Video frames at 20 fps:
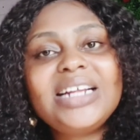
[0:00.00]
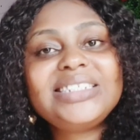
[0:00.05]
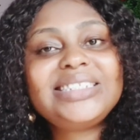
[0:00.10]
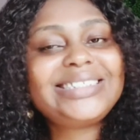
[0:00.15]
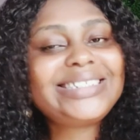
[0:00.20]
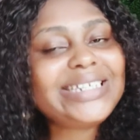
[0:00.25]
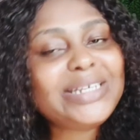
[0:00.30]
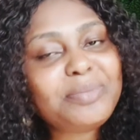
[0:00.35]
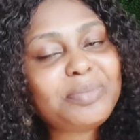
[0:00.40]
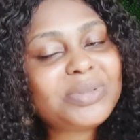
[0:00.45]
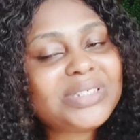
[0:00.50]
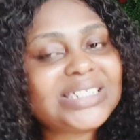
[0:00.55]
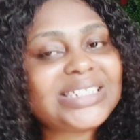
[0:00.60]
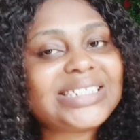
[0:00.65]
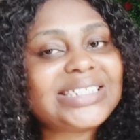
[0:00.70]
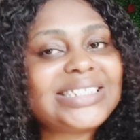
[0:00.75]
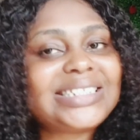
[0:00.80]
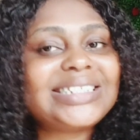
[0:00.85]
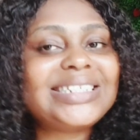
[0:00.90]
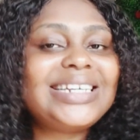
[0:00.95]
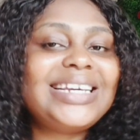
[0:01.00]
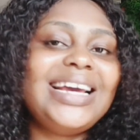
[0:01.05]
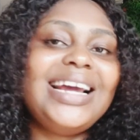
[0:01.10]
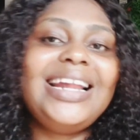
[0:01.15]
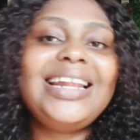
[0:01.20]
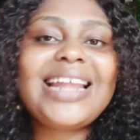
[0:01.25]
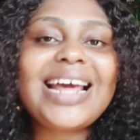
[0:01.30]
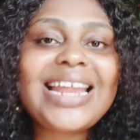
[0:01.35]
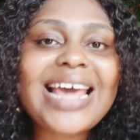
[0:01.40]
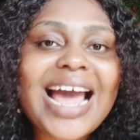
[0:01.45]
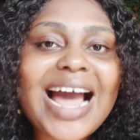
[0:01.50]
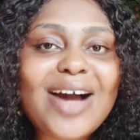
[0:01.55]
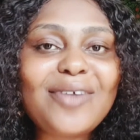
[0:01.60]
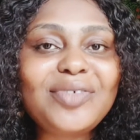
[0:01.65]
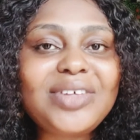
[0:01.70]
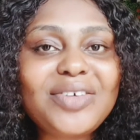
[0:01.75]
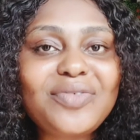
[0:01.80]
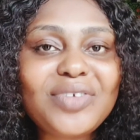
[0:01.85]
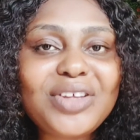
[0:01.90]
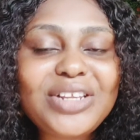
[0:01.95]
tips that I
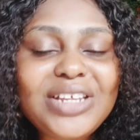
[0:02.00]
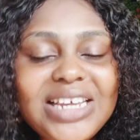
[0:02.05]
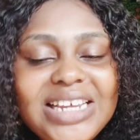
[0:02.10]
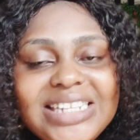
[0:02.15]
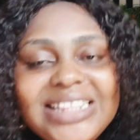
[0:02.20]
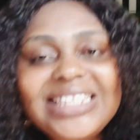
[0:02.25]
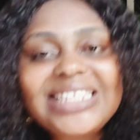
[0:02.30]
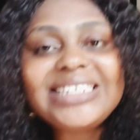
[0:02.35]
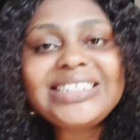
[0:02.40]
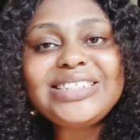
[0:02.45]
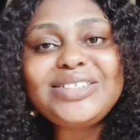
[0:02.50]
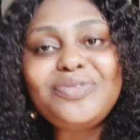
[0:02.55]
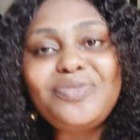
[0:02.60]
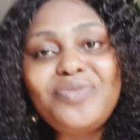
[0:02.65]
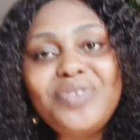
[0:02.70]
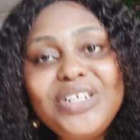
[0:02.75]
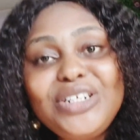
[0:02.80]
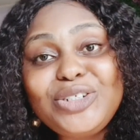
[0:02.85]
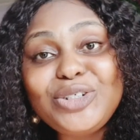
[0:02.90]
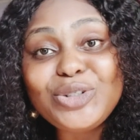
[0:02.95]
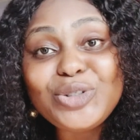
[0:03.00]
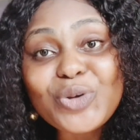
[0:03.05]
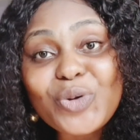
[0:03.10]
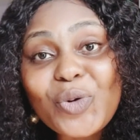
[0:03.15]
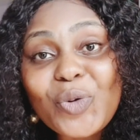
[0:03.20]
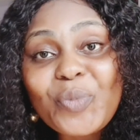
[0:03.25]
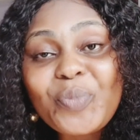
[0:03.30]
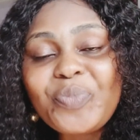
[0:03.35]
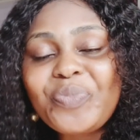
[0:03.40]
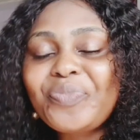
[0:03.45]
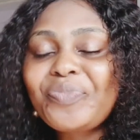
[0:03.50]
have given in this video